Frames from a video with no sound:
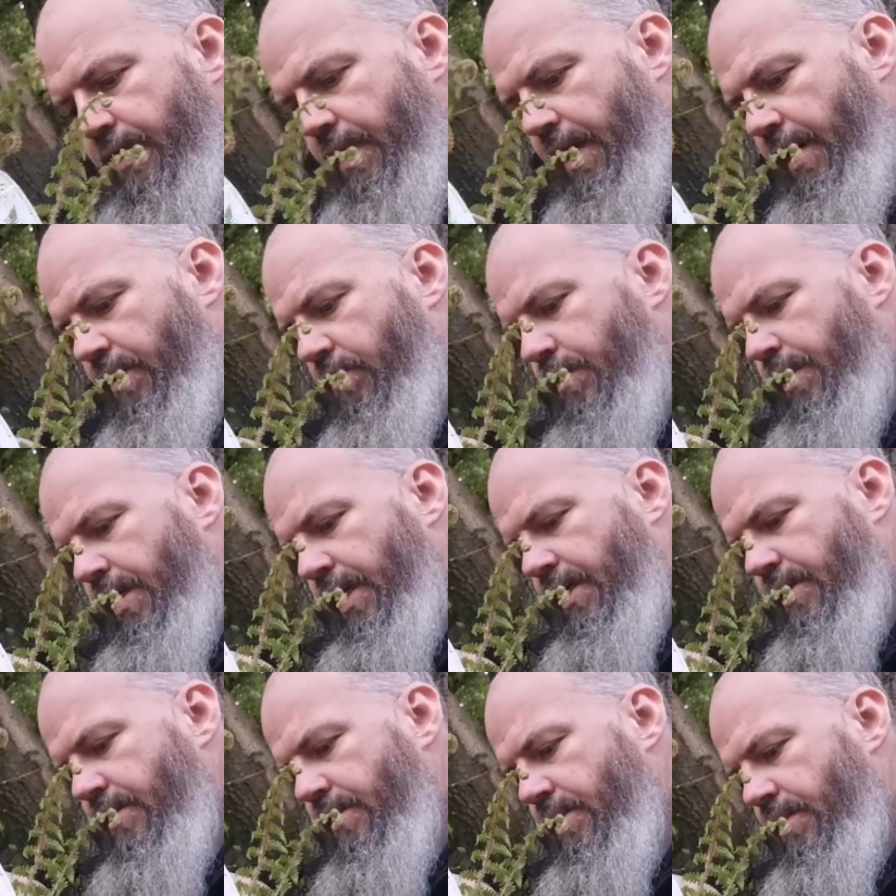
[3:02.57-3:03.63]
it the helping
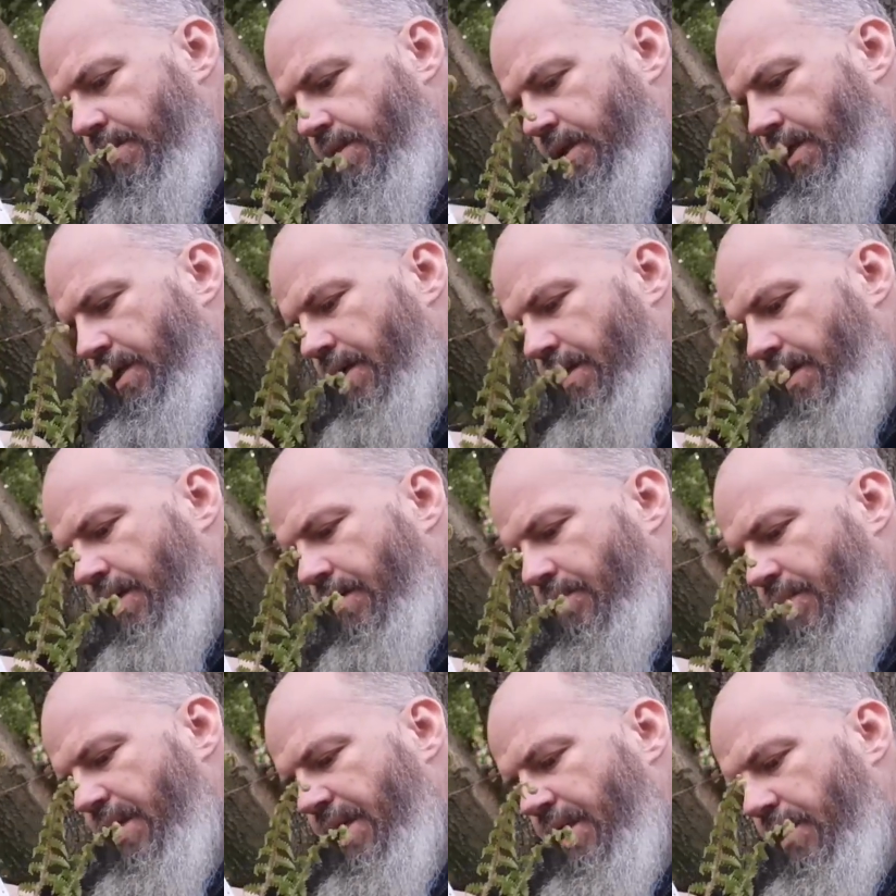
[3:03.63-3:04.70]
hand
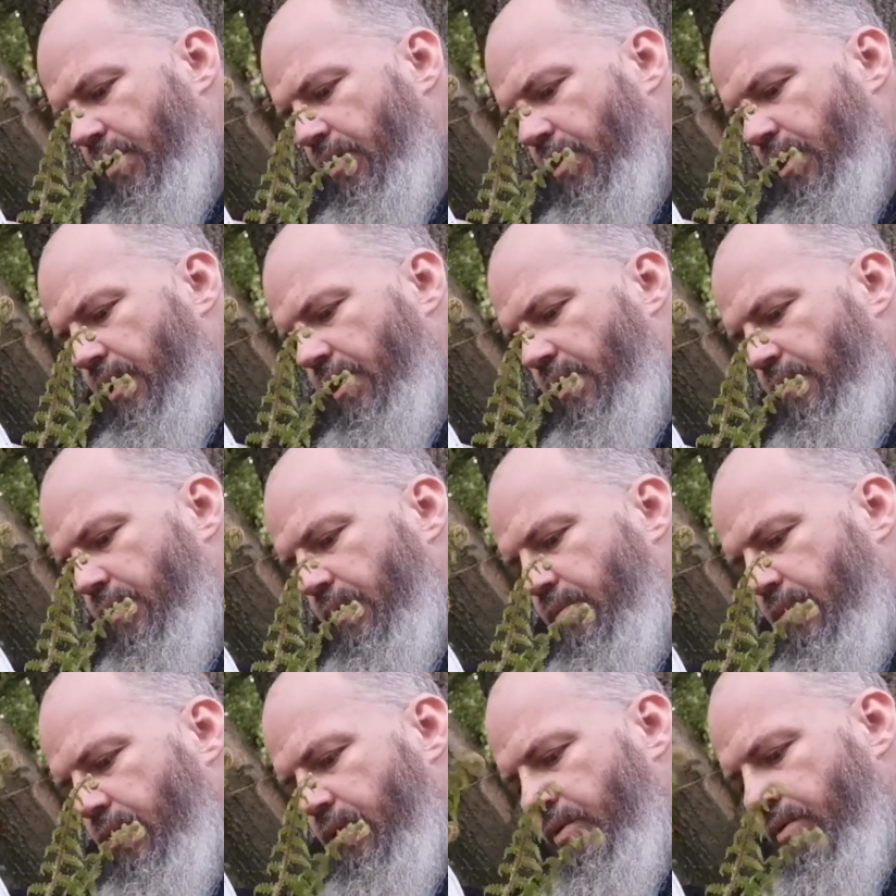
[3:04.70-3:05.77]
and make it look a little bit
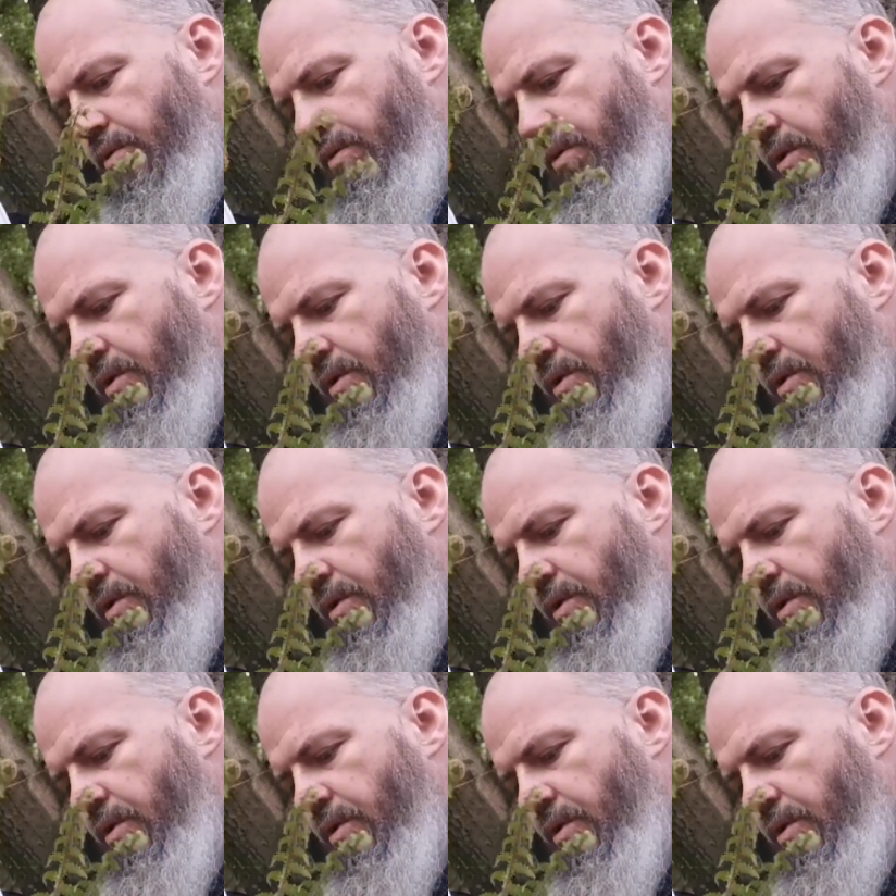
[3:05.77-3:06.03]
more